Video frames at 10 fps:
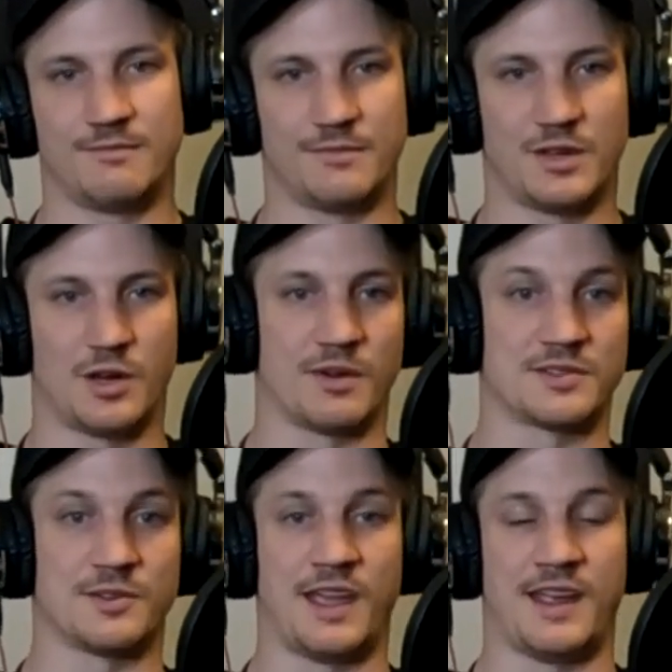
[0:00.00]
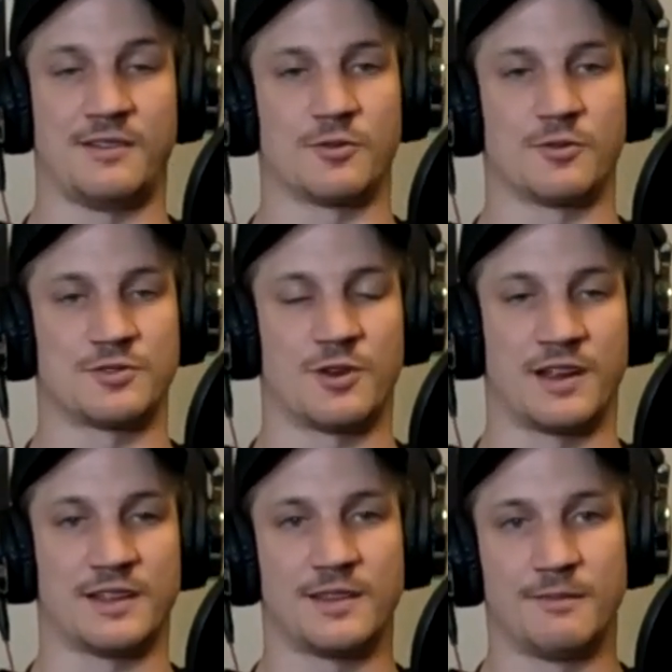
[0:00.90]
muscle gain or strength.
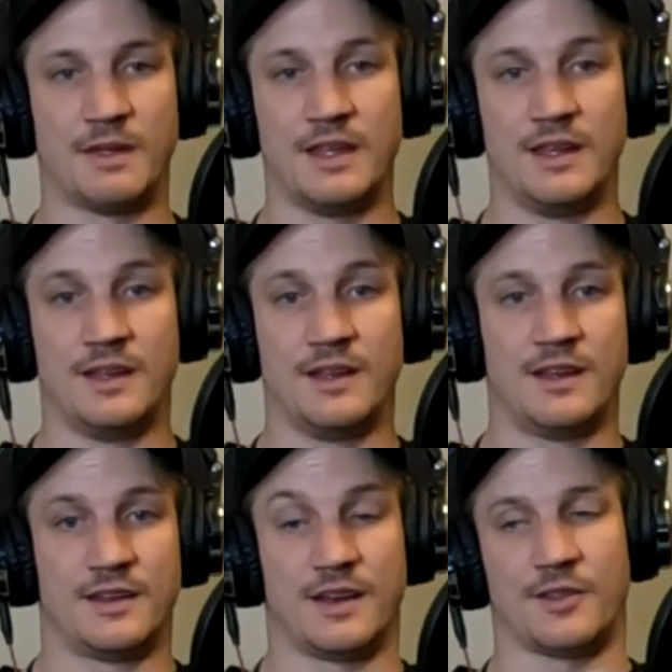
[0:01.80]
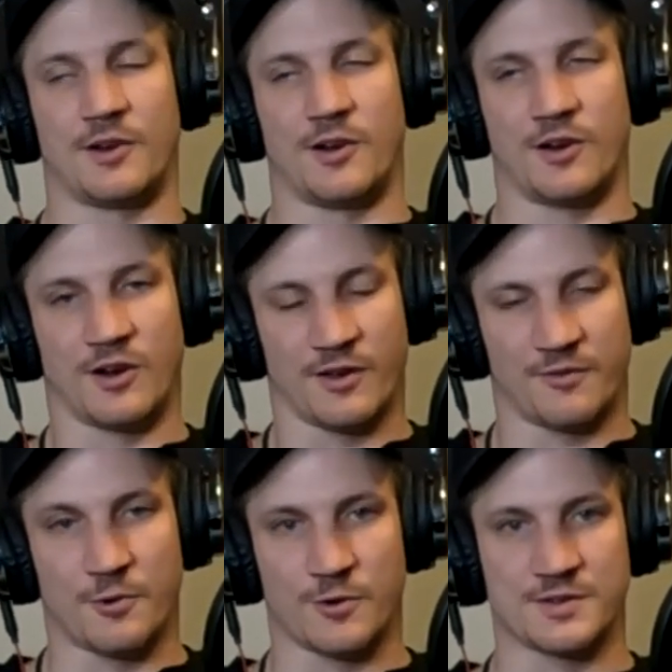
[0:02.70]
Now, there are, of
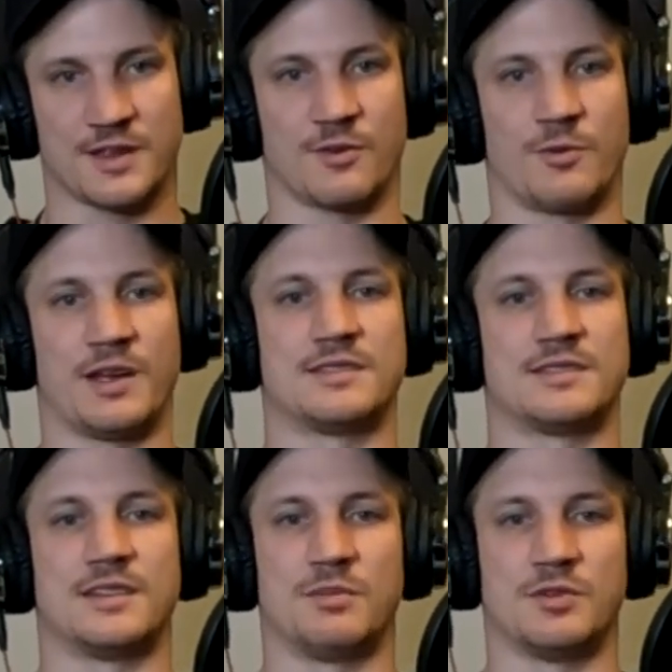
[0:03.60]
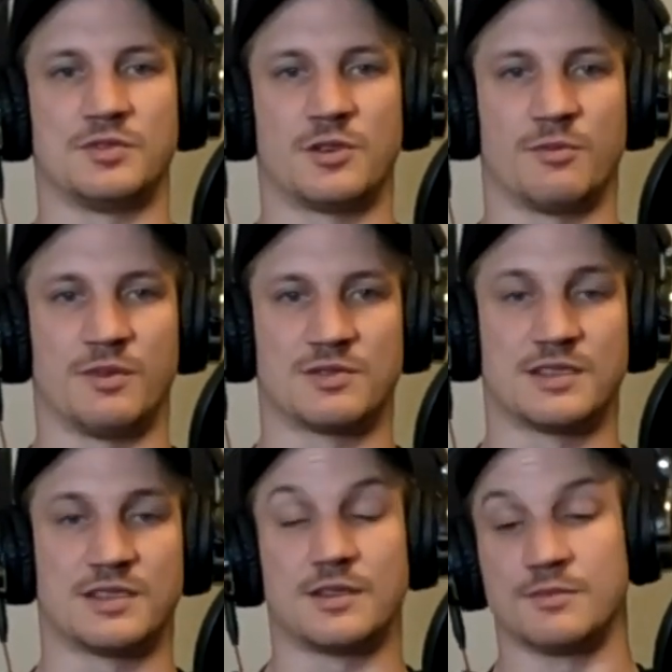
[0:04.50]
course, other ways to boost your immune
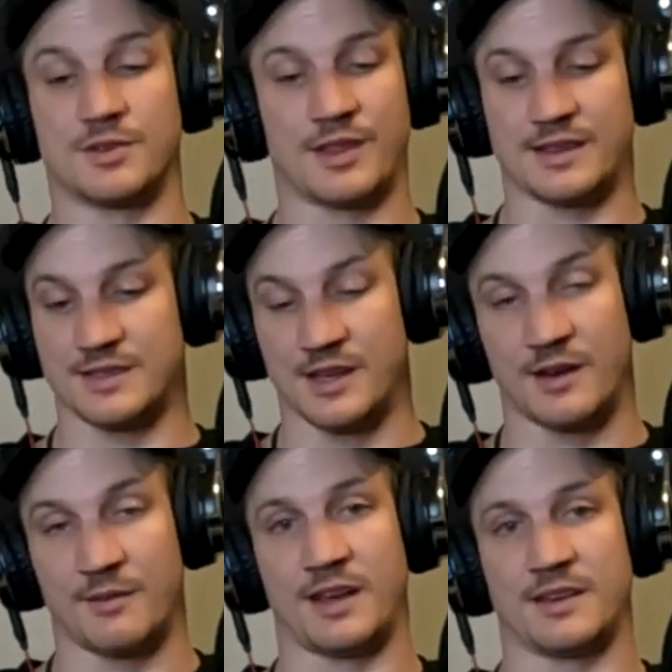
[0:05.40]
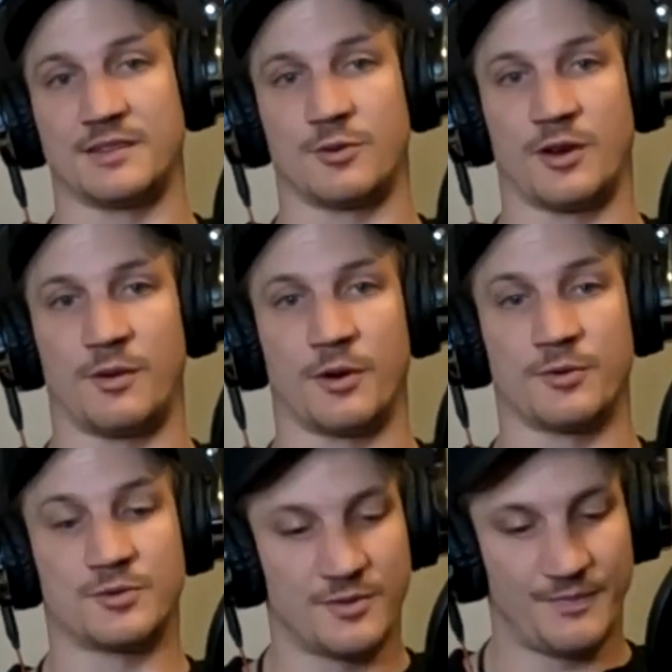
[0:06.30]
system, so that's not a mandatory approach.
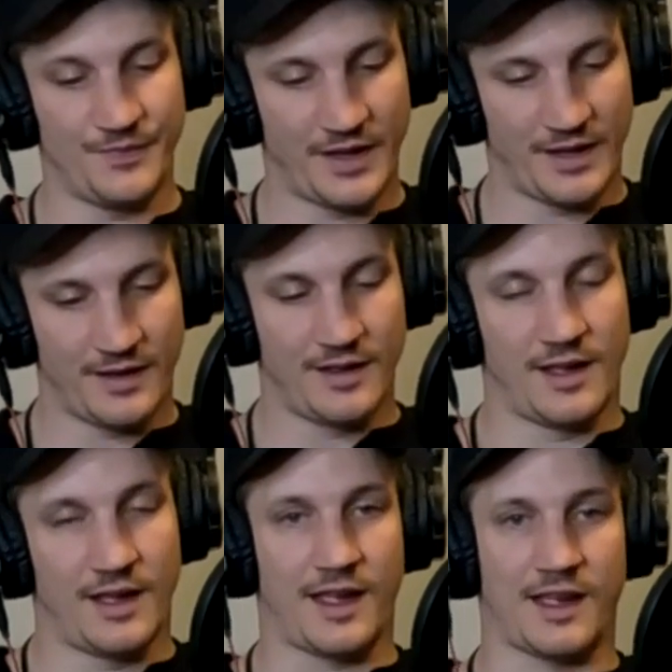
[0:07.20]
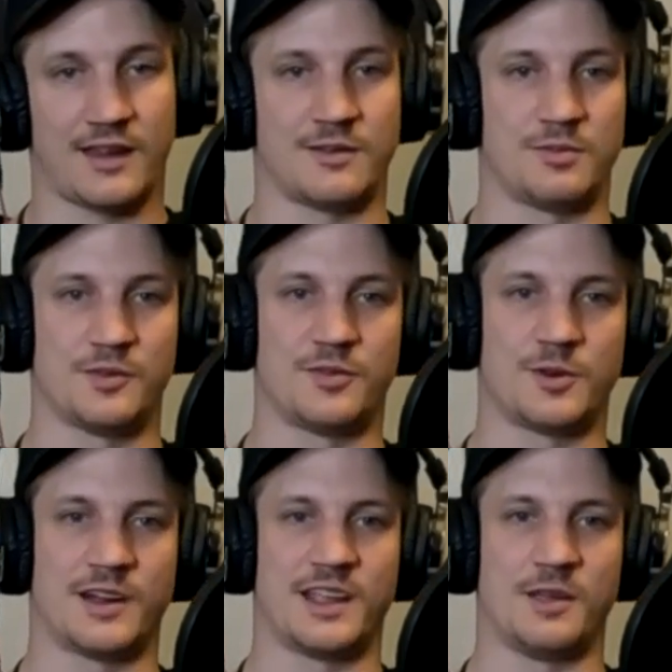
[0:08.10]
And before I
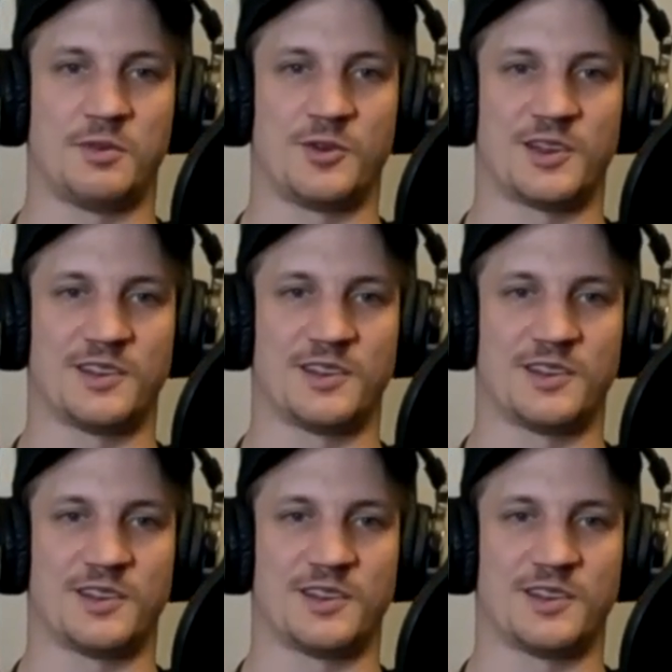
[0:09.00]
keep going,